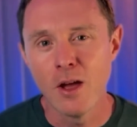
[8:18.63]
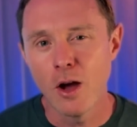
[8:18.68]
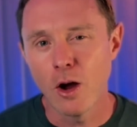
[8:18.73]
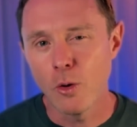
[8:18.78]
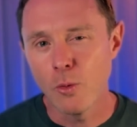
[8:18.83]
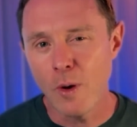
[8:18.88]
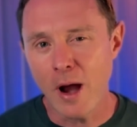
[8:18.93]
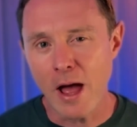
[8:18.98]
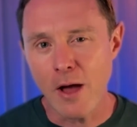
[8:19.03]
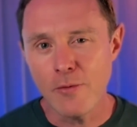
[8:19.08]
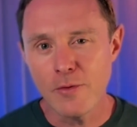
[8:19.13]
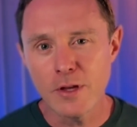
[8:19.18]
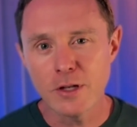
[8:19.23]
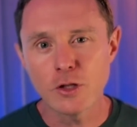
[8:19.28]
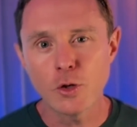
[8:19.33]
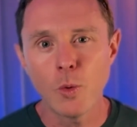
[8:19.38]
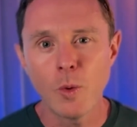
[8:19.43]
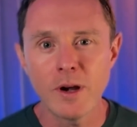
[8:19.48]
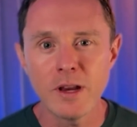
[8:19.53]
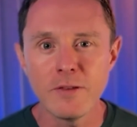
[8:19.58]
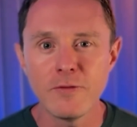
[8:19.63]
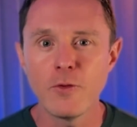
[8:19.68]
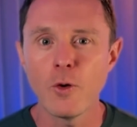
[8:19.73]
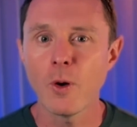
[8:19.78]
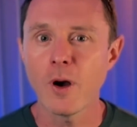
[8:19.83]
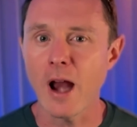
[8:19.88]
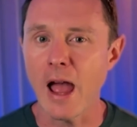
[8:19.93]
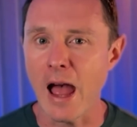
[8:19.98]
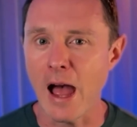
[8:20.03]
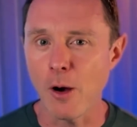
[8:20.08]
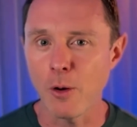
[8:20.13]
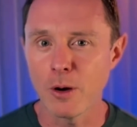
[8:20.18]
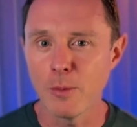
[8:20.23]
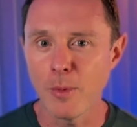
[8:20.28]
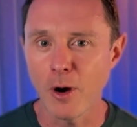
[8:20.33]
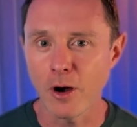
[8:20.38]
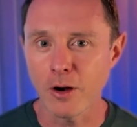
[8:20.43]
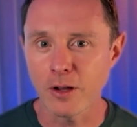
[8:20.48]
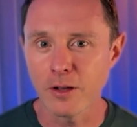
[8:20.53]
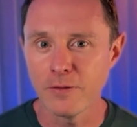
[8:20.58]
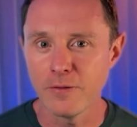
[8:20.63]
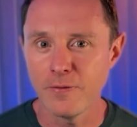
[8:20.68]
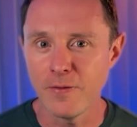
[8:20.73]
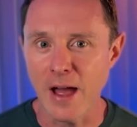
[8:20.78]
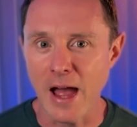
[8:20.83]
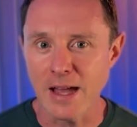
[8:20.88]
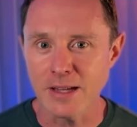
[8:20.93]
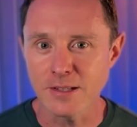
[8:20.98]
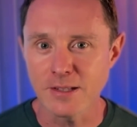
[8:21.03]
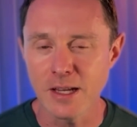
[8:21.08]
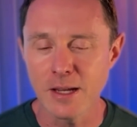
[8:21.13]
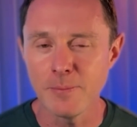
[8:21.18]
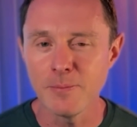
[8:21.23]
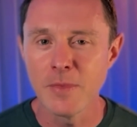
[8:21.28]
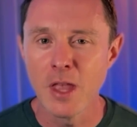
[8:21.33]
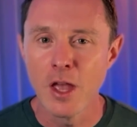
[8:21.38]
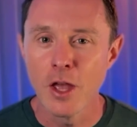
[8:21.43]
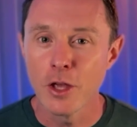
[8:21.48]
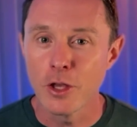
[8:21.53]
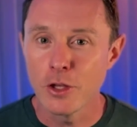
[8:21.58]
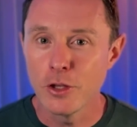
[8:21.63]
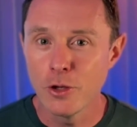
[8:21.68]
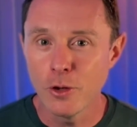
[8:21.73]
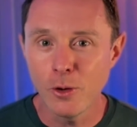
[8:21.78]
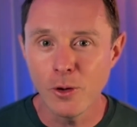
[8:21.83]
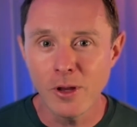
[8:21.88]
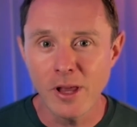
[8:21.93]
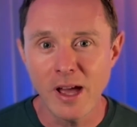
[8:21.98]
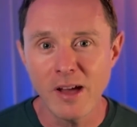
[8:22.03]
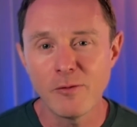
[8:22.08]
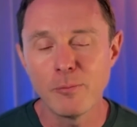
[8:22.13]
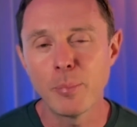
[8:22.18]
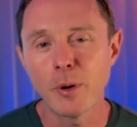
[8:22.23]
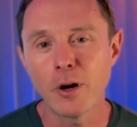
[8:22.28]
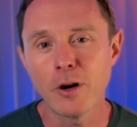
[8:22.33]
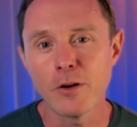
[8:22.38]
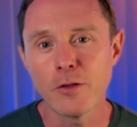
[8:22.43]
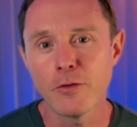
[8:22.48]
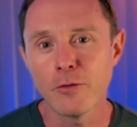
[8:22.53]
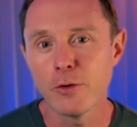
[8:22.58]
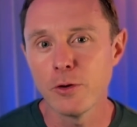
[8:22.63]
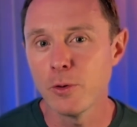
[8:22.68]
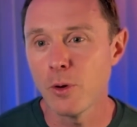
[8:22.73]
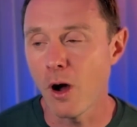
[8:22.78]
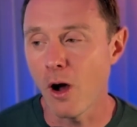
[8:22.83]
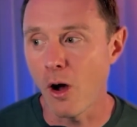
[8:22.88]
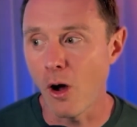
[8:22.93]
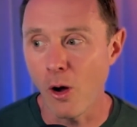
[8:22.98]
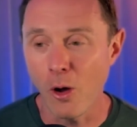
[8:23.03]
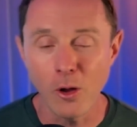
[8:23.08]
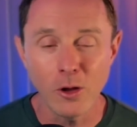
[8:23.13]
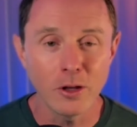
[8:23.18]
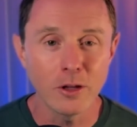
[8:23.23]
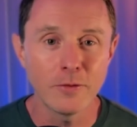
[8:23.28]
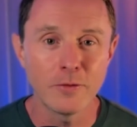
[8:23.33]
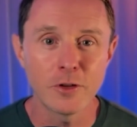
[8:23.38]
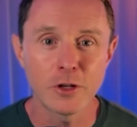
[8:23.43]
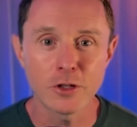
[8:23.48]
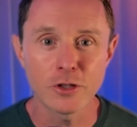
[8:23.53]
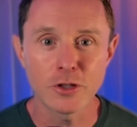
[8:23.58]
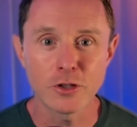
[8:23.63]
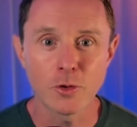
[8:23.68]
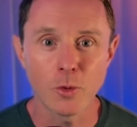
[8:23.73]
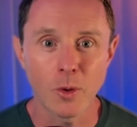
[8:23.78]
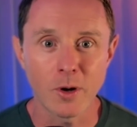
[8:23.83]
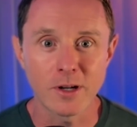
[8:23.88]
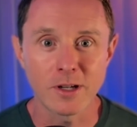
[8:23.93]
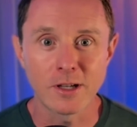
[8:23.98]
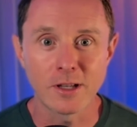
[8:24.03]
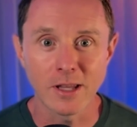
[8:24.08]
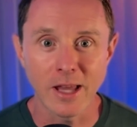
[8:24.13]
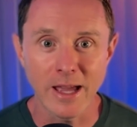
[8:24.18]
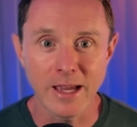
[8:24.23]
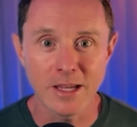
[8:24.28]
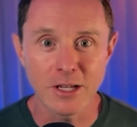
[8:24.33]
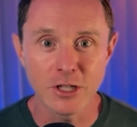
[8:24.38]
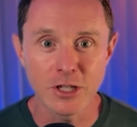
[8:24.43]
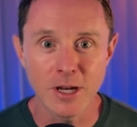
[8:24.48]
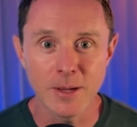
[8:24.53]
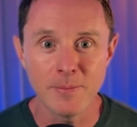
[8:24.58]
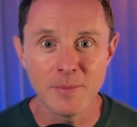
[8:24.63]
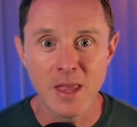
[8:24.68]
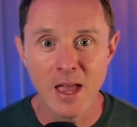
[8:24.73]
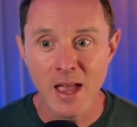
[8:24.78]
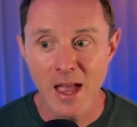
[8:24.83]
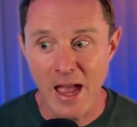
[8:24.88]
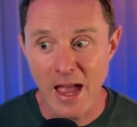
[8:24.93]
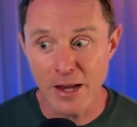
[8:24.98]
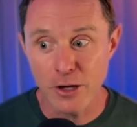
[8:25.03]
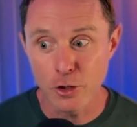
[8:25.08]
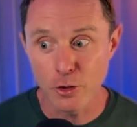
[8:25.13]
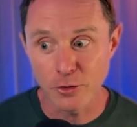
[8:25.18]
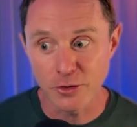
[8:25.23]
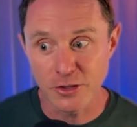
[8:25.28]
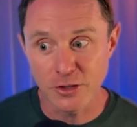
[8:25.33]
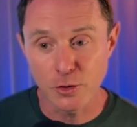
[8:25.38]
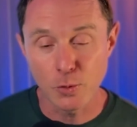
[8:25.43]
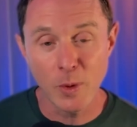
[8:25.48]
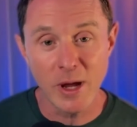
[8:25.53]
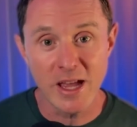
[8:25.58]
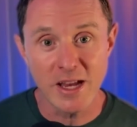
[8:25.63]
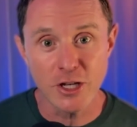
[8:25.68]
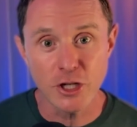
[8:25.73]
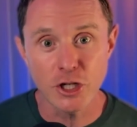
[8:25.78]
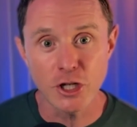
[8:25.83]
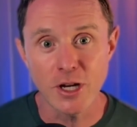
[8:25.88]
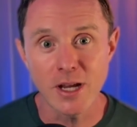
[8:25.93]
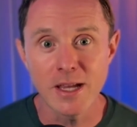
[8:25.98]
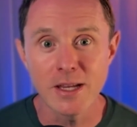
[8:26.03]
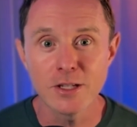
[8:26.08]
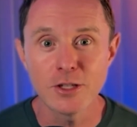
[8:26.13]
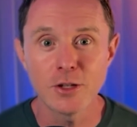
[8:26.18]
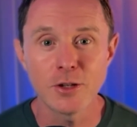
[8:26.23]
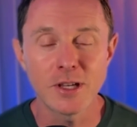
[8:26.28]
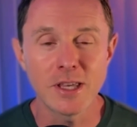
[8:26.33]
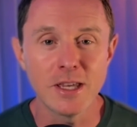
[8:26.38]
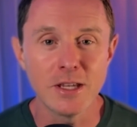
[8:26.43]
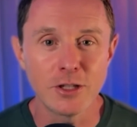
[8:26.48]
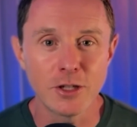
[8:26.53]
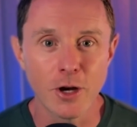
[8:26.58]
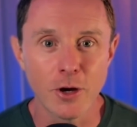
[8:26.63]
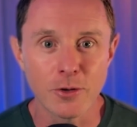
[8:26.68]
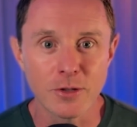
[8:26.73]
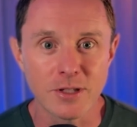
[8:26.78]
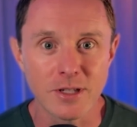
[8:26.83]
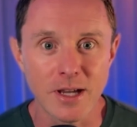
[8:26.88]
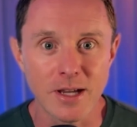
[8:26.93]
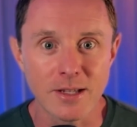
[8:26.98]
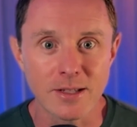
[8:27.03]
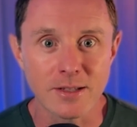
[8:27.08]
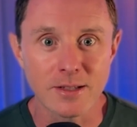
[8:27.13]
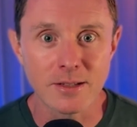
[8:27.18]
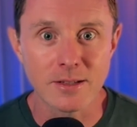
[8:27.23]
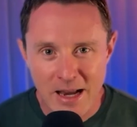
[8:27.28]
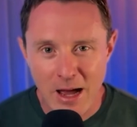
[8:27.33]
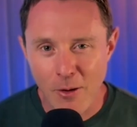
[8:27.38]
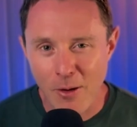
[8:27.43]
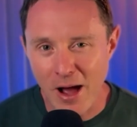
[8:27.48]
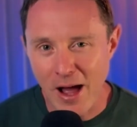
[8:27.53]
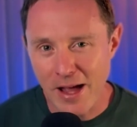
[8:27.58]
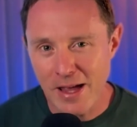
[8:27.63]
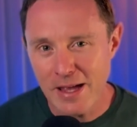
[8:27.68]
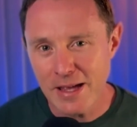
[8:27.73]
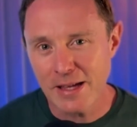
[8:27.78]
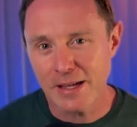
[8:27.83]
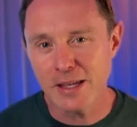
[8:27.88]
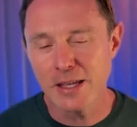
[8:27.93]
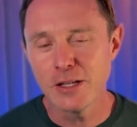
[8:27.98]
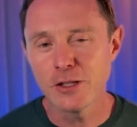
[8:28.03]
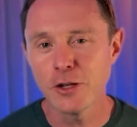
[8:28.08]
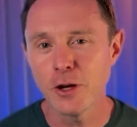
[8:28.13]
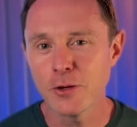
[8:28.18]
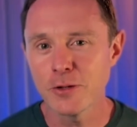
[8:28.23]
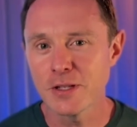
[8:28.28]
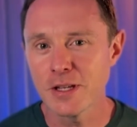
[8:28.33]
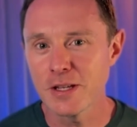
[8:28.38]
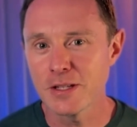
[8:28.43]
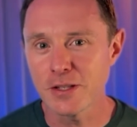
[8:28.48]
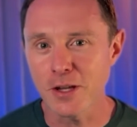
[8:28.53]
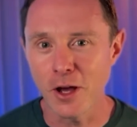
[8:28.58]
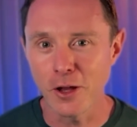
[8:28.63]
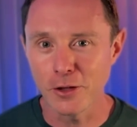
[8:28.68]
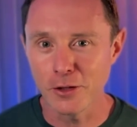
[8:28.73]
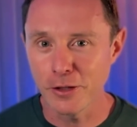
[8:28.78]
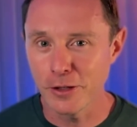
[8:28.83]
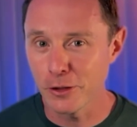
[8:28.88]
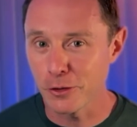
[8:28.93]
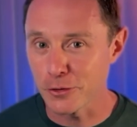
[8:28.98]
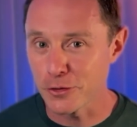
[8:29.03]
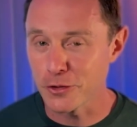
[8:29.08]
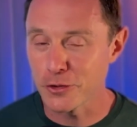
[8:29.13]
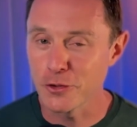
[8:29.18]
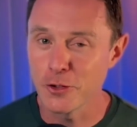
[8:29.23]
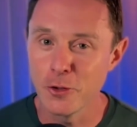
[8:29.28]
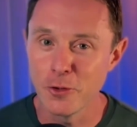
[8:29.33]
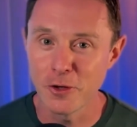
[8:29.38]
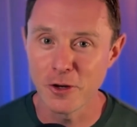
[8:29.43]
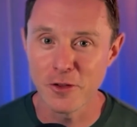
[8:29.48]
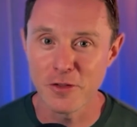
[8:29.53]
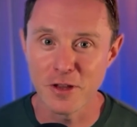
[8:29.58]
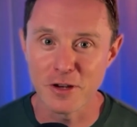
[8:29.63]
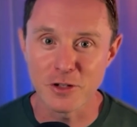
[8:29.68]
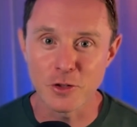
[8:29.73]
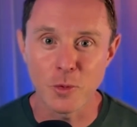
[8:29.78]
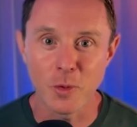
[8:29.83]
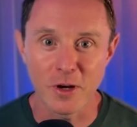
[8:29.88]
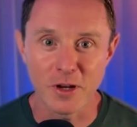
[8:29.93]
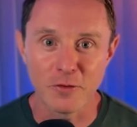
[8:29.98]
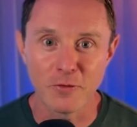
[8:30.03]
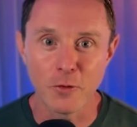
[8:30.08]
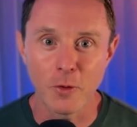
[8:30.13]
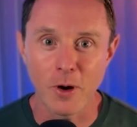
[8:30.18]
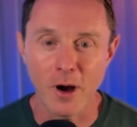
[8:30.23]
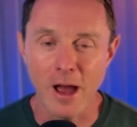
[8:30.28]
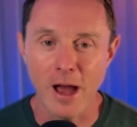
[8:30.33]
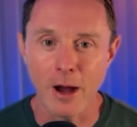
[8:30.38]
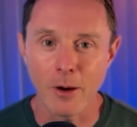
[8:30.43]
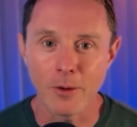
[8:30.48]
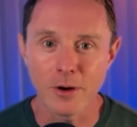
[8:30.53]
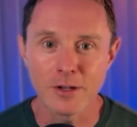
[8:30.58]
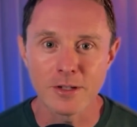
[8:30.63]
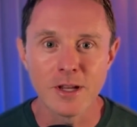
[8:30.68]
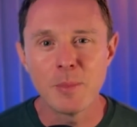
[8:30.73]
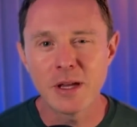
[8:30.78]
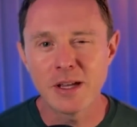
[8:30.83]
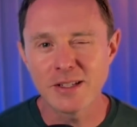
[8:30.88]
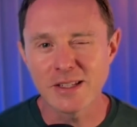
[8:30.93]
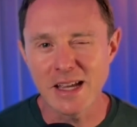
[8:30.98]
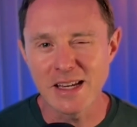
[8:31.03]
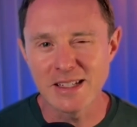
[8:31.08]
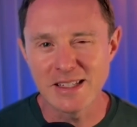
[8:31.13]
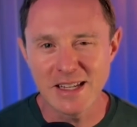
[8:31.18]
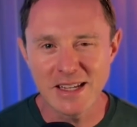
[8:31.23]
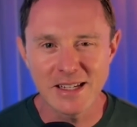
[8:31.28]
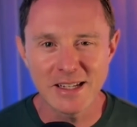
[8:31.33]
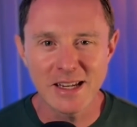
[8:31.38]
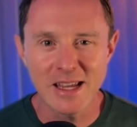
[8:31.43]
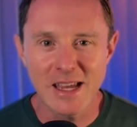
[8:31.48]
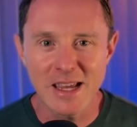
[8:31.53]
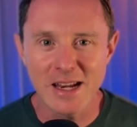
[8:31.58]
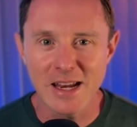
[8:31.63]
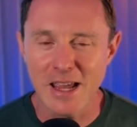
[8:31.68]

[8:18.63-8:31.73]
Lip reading: around the 24-hour mark of fasting, you'll have burned through all of your stored glycogen and you'll switch into ketosis. Now, I hit ketosis a little sooner than 24 hours because I didn't eat